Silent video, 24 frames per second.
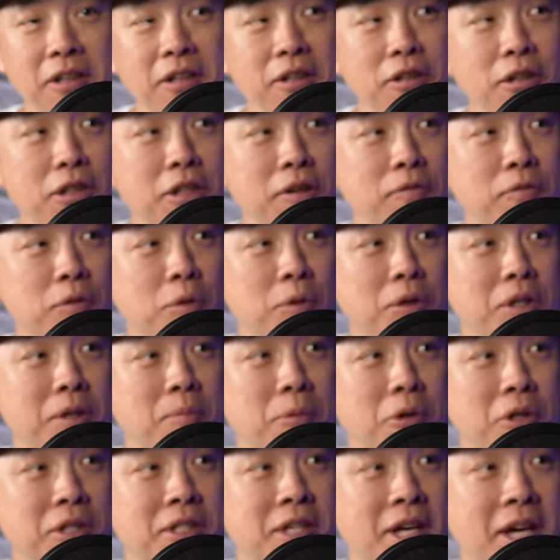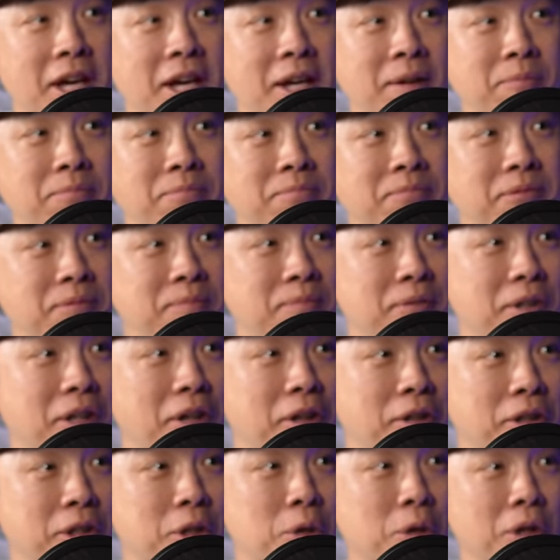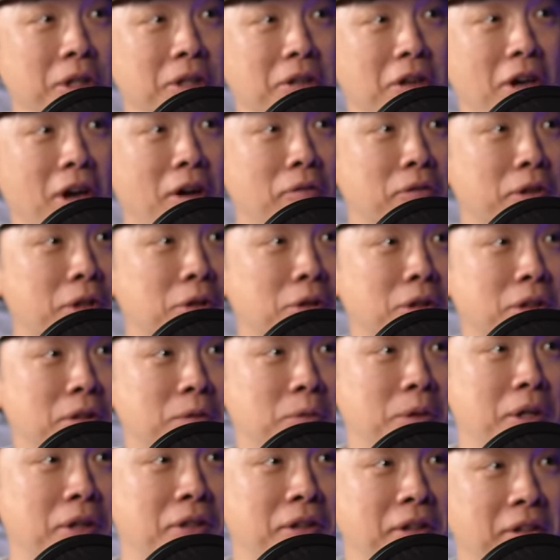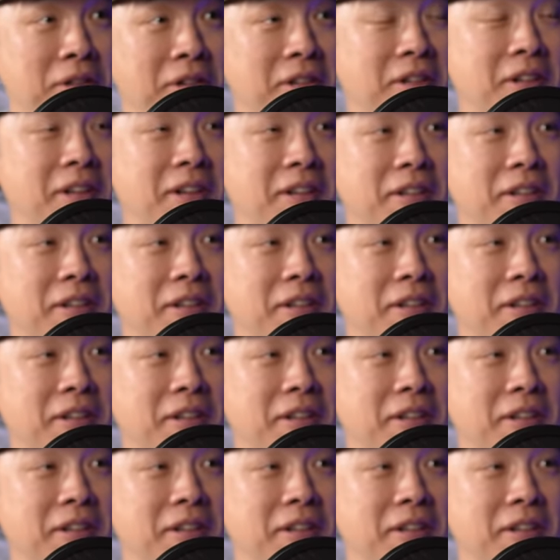Looking forward to more time on the court, off the court with you.